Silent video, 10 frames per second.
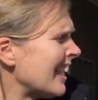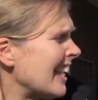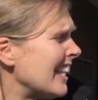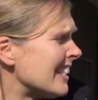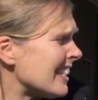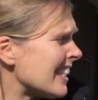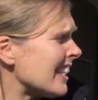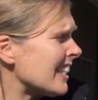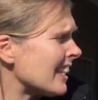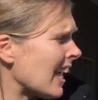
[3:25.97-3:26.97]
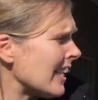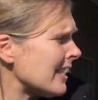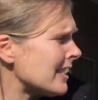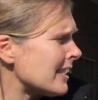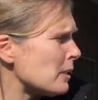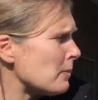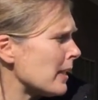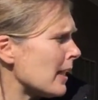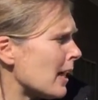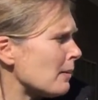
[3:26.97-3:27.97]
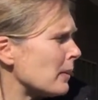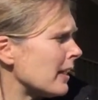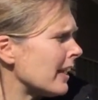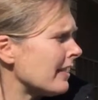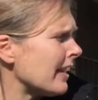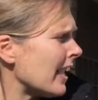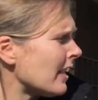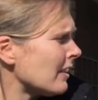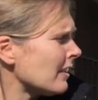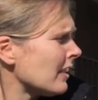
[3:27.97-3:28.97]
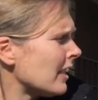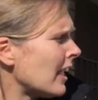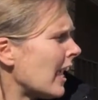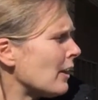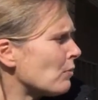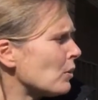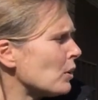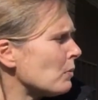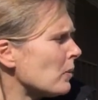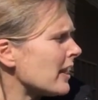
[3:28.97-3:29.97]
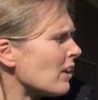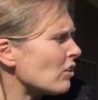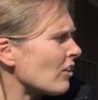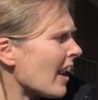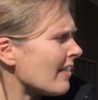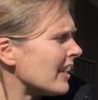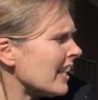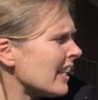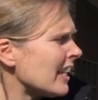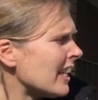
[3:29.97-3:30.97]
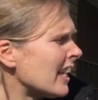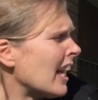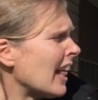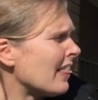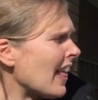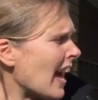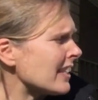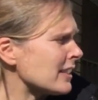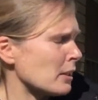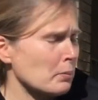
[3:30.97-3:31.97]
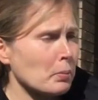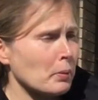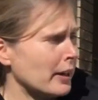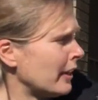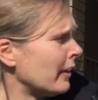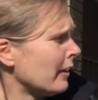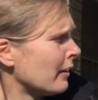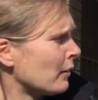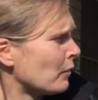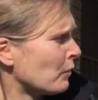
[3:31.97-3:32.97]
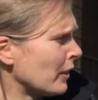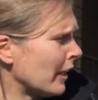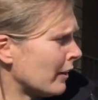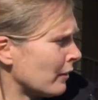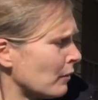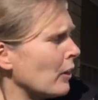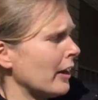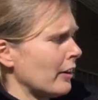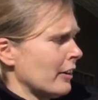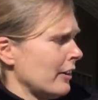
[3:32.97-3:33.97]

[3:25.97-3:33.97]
Isn't it nice to be up in the air? A room without gravity? That's pretty rare.